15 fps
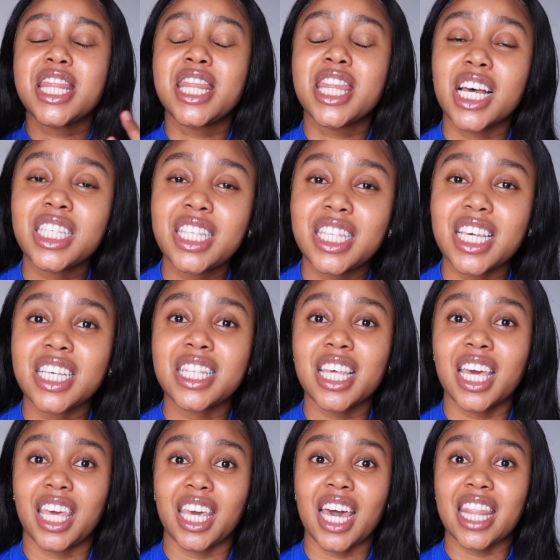this is the
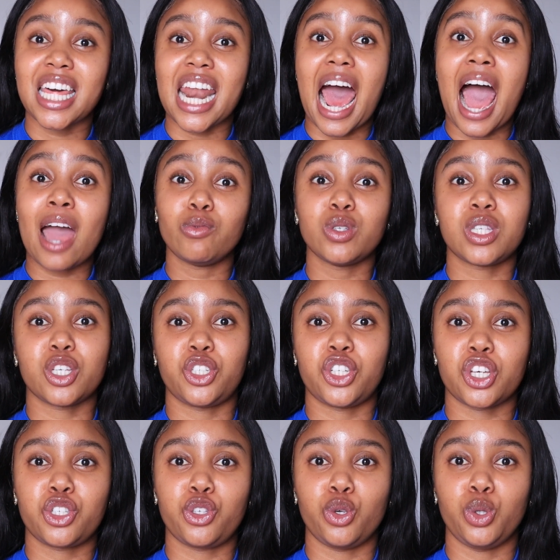gear that I would
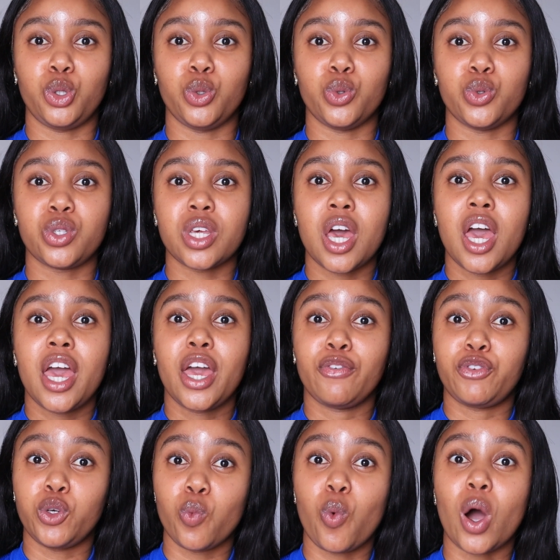suggest you use
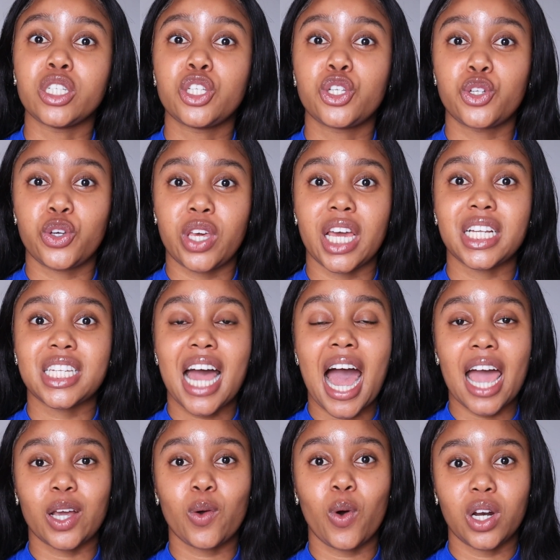if you want to get
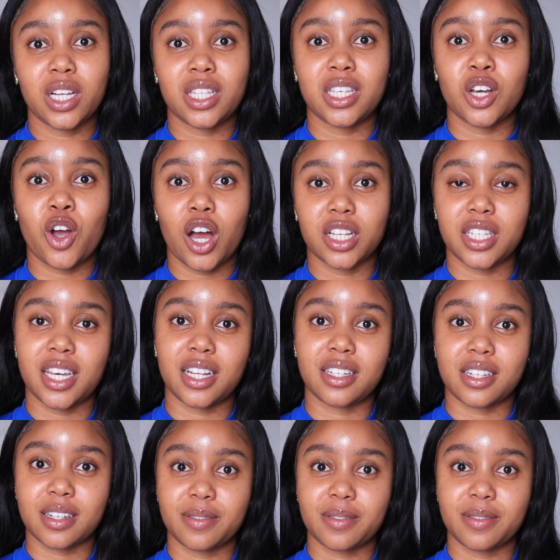high quality content.